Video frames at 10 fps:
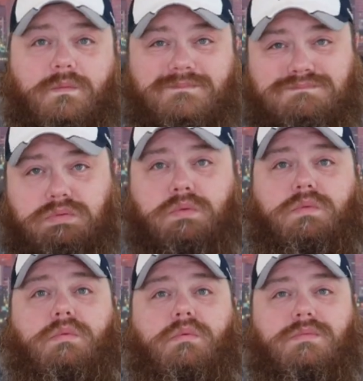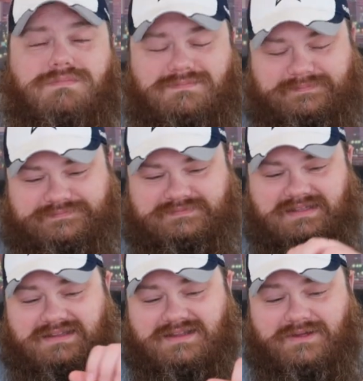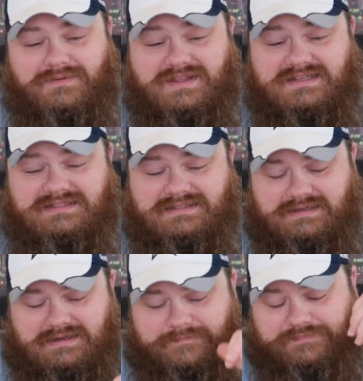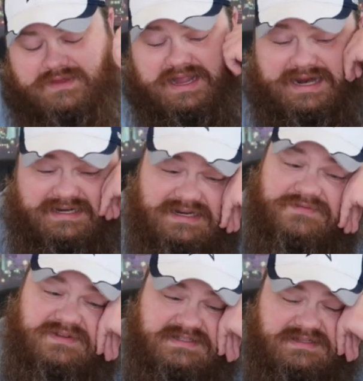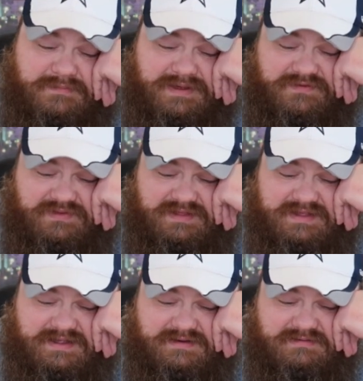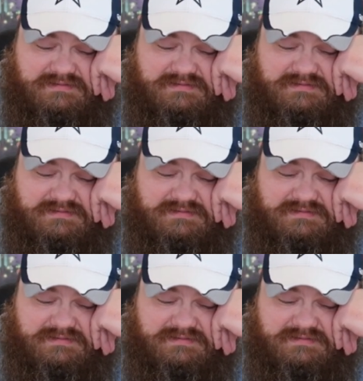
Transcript: No, this I can definitely see the benefit in that.